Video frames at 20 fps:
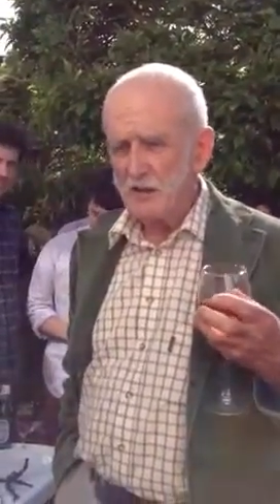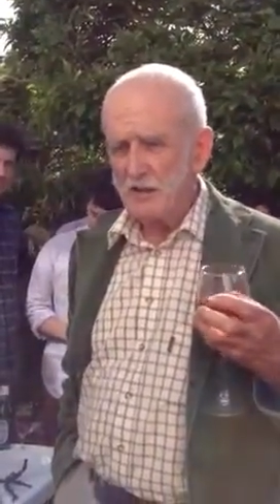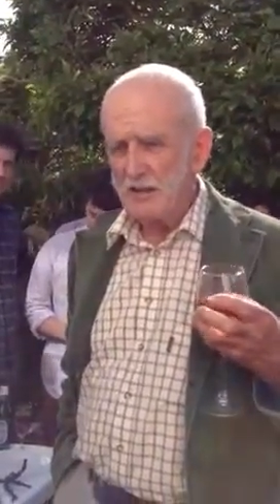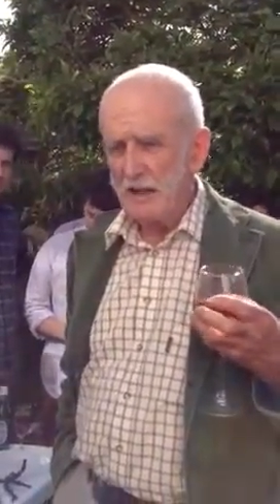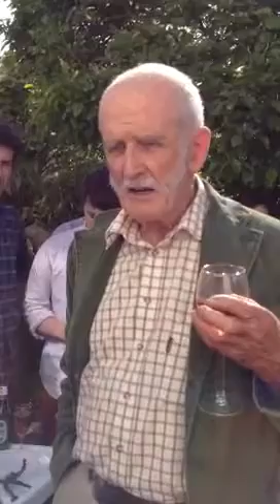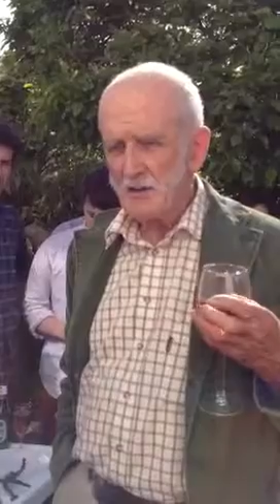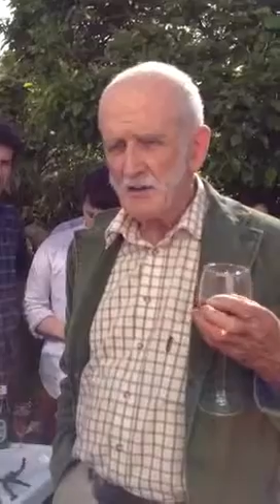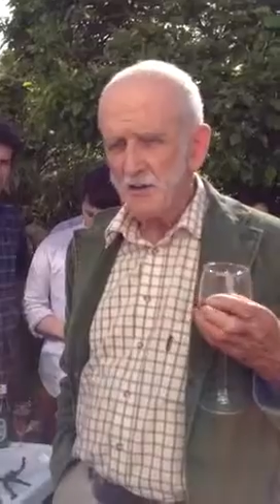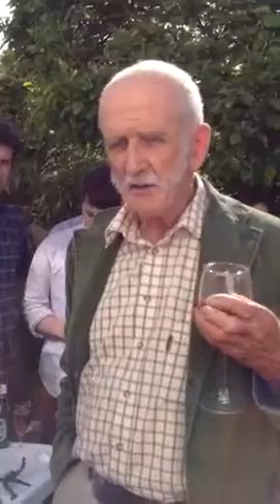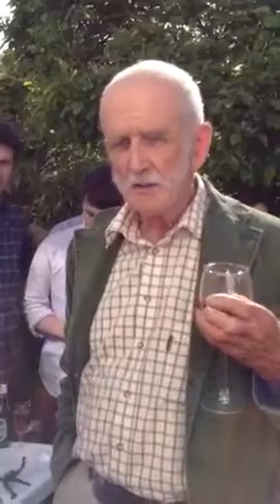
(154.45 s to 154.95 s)

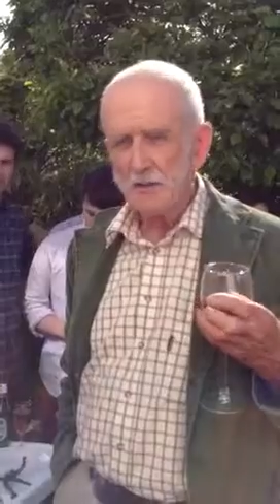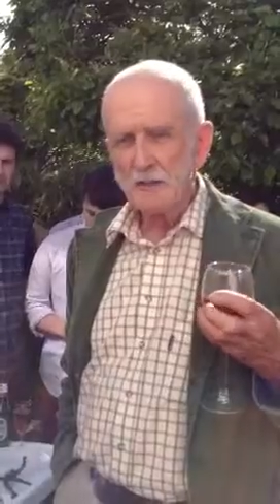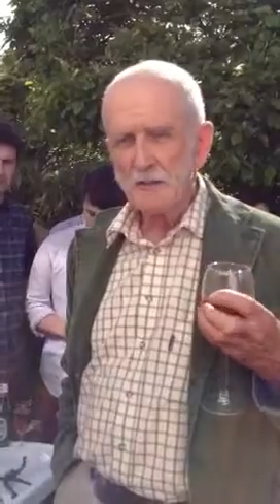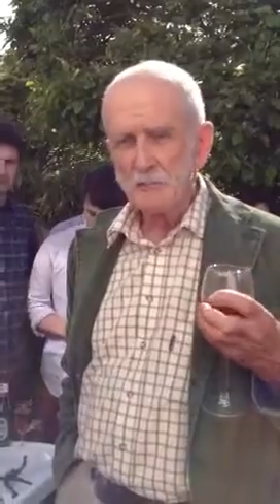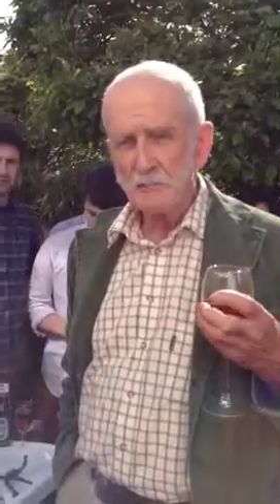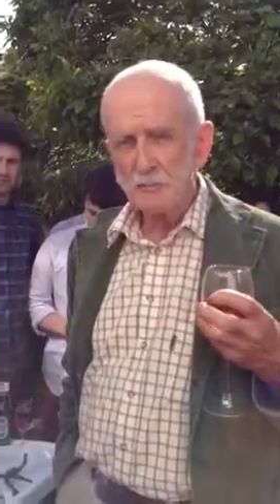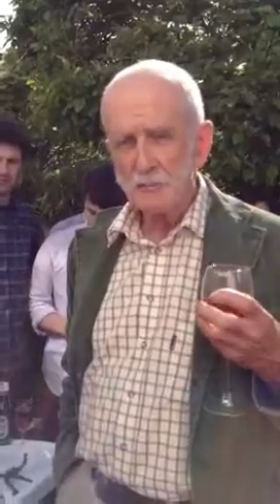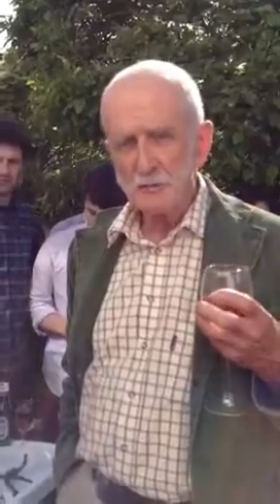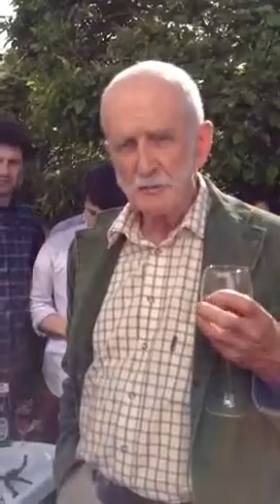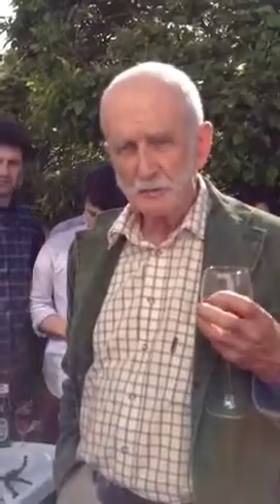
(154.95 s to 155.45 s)
Thatcher that
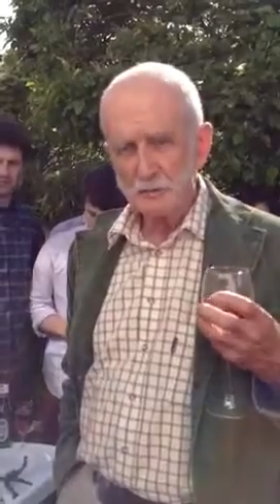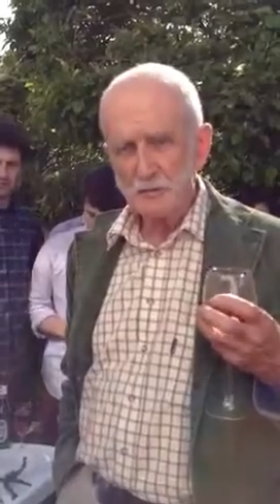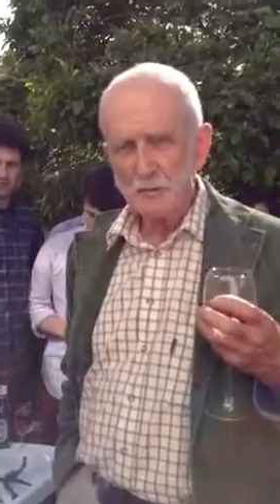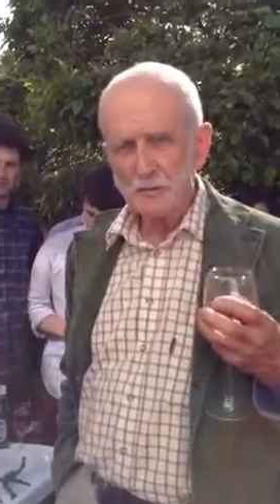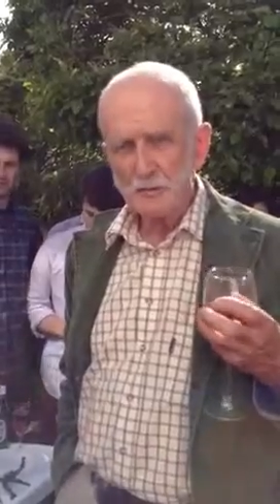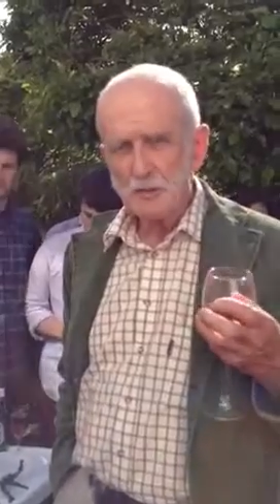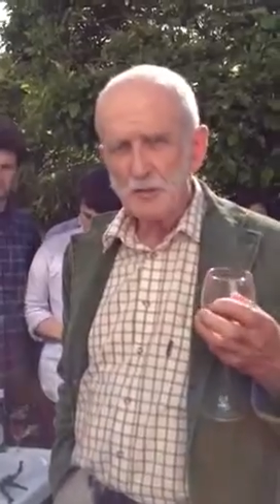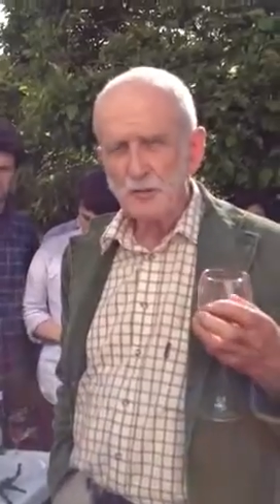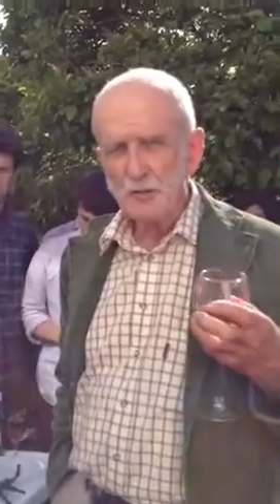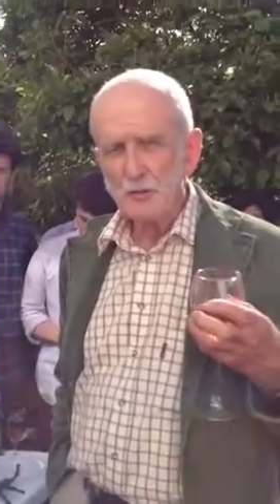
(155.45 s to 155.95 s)
was
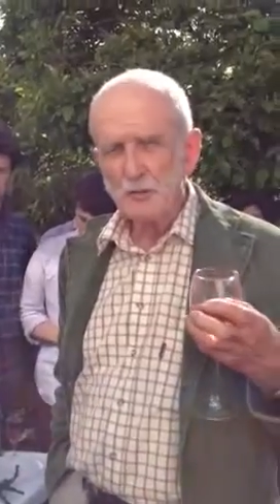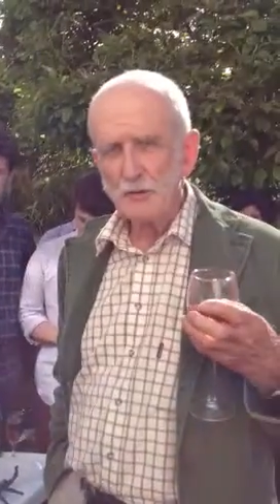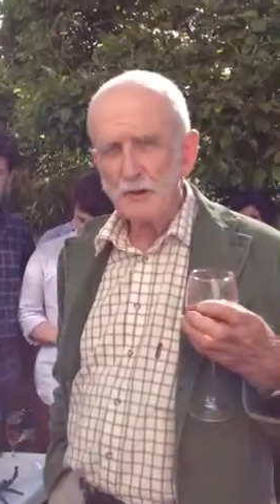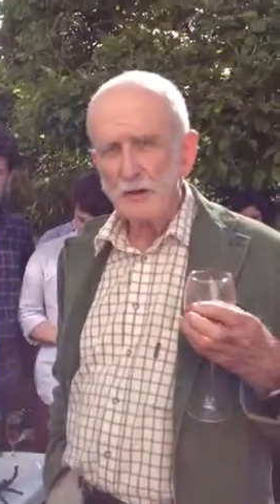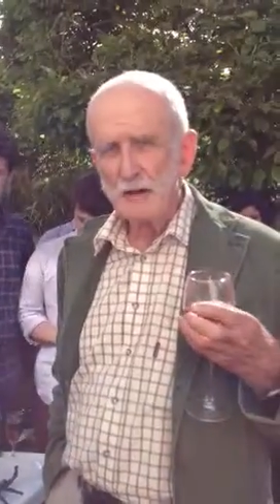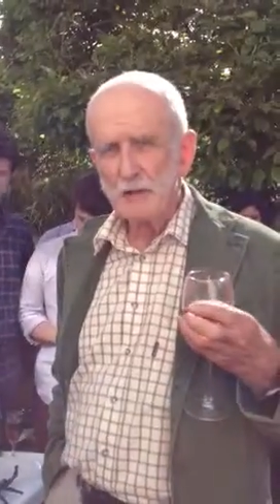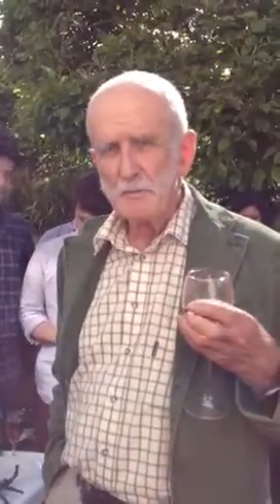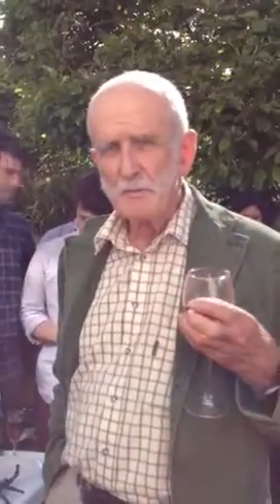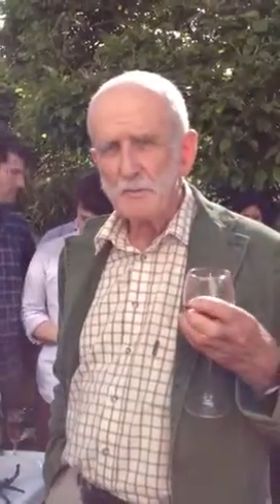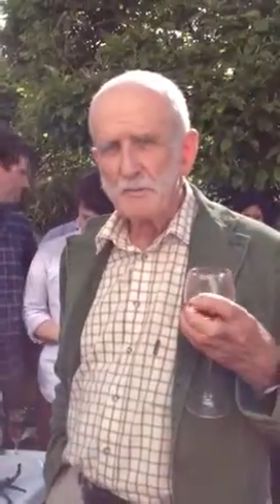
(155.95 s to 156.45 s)

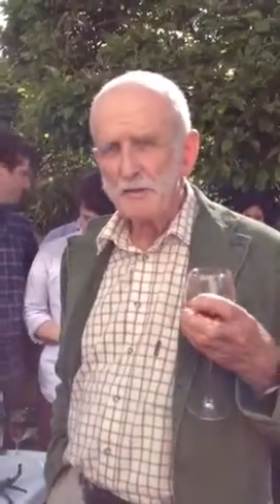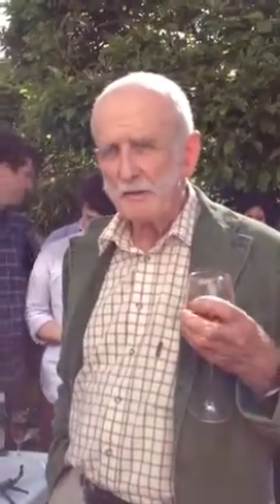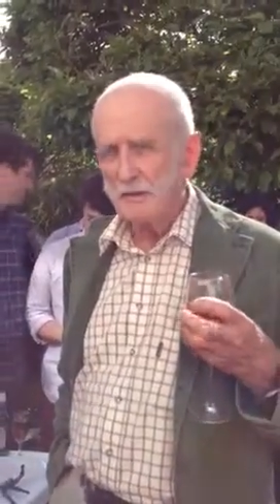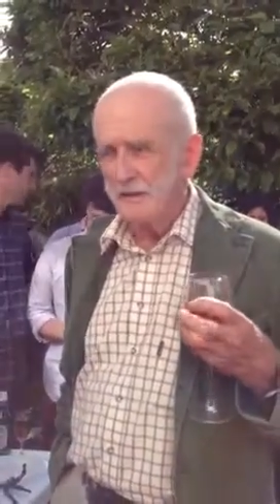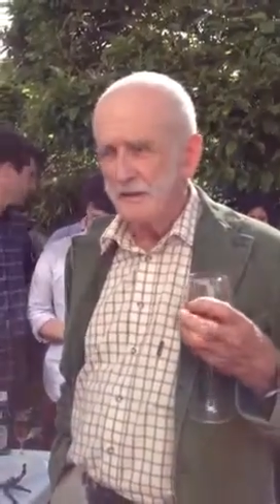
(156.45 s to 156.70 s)
described